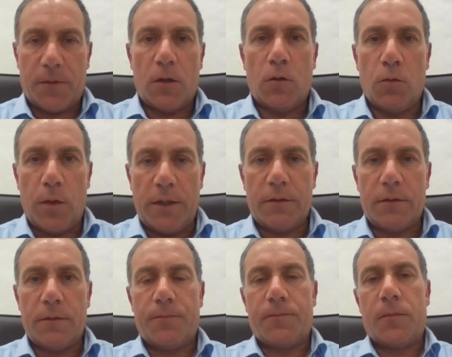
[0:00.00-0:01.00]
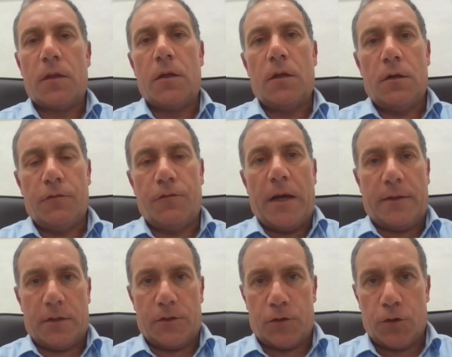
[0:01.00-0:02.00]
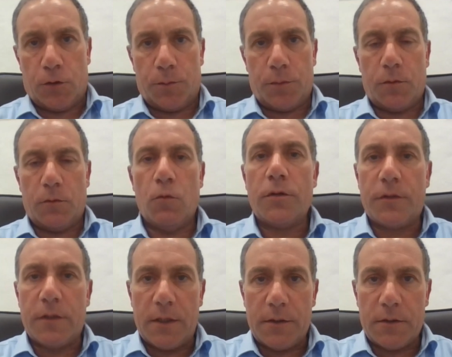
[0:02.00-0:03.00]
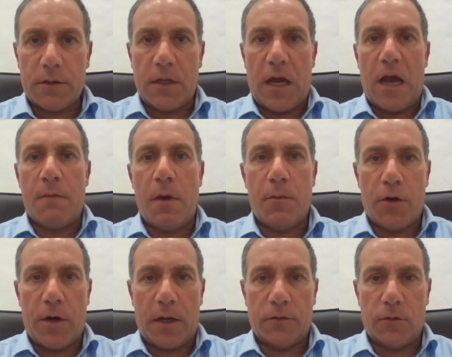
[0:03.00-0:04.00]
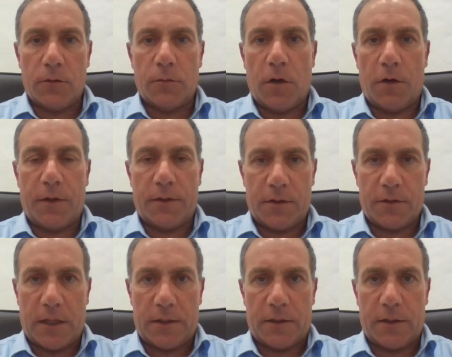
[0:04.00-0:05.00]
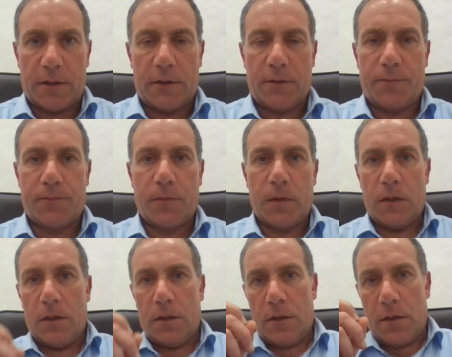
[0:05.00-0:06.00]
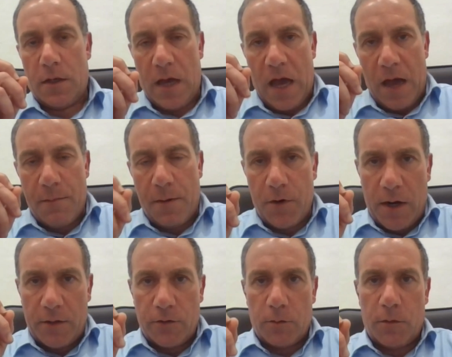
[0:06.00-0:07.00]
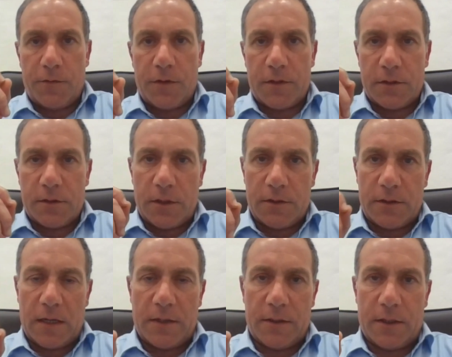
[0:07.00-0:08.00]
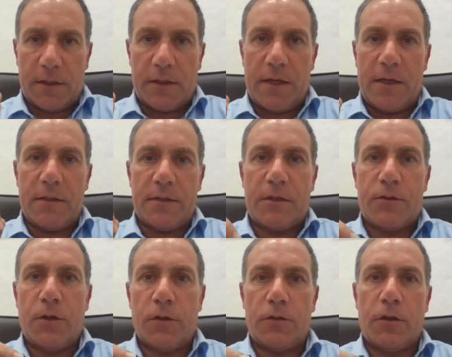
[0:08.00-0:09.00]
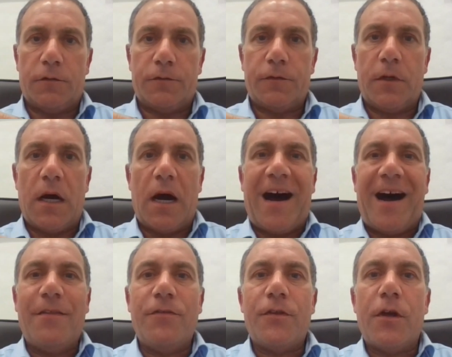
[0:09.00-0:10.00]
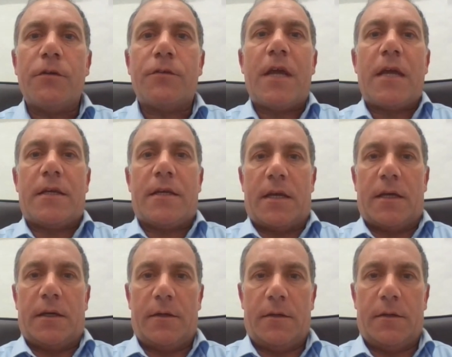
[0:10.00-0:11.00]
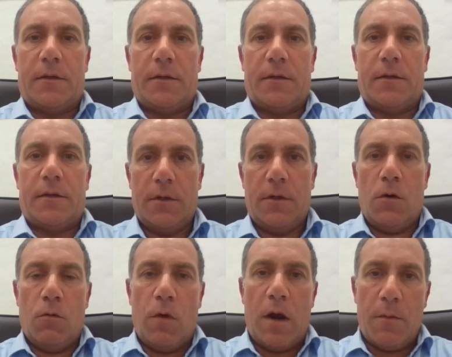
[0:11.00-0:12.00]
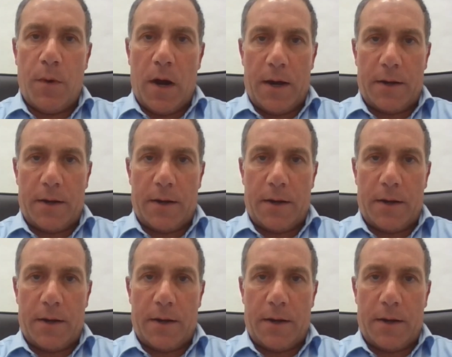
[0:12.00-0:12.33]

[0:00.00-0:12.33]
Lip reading: with Vitals Group. What is a memorandum of understanding? A memorandum of understanding is a sort of undertaking whereby